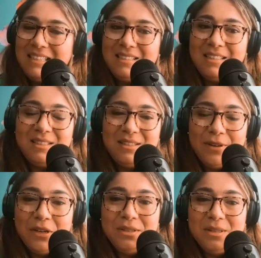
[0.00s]
is. It's
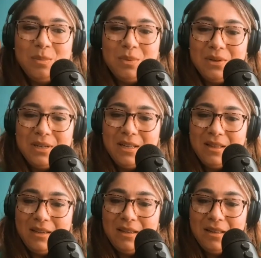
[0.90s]
very simple. And I
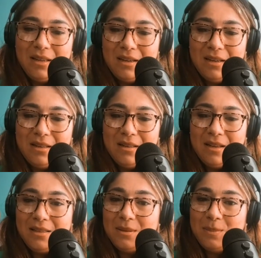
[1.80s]
think that
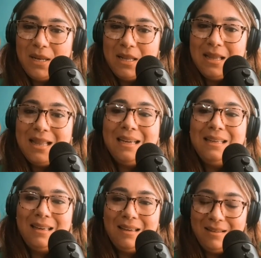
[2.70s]
that's been
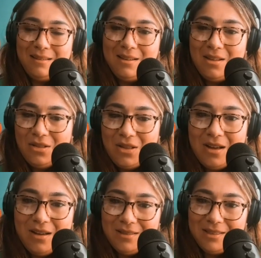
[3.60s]
lacking a
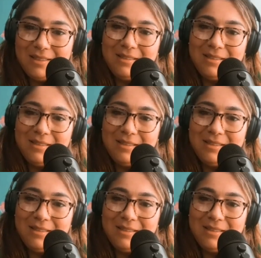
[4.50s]
lot,